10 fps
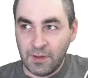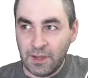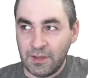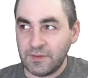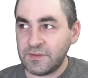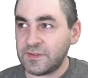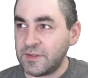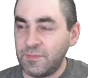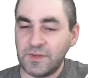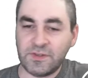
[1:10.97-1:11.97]
And the
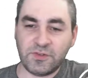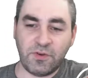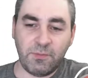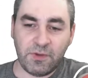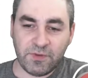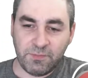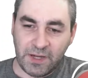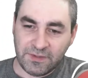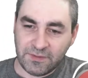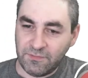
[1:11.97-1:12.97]
system is extremely
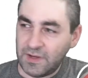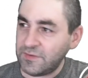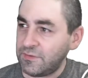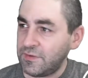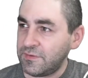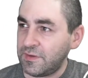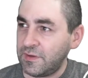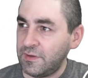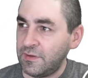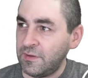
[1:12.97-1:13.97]
responsive, as you can
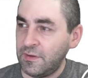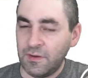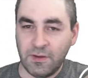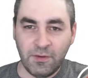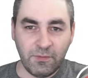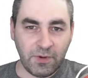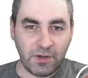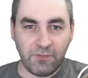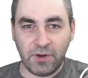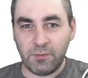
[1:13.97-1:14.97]
see,
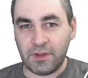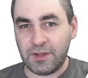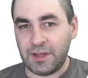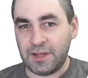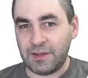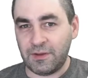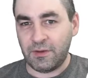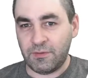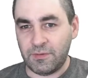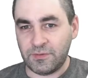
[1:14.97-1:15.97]
working very quickly. And I can
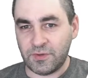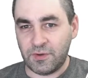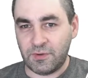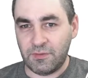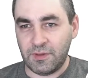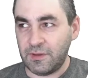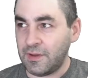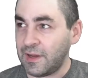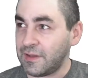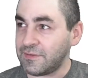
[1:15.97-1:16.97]
and show you that
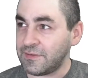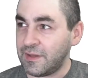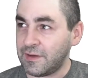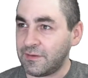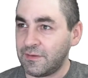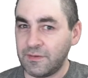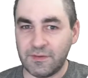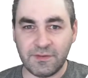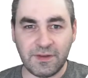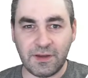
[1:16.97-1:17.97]
I can select
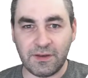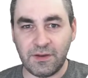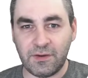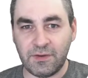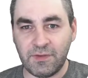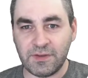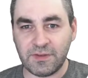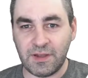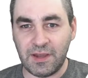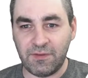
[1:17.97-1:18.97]
the secondary device
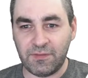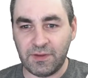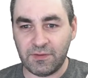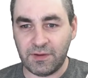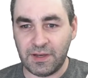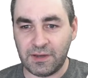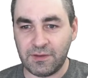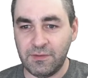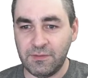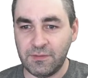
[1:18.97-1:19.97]
that I have here
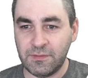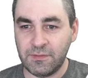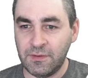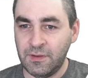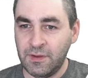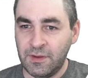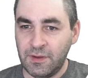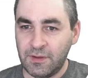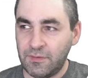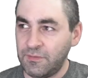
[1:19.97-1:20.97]
connected
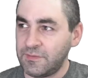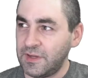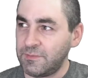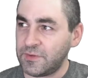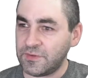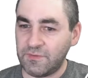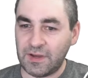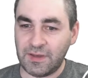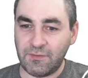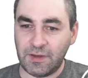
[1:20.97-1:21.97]
and do the same sorts of
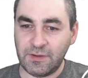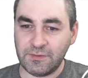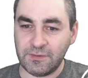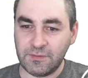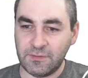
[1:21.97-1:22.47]
activities,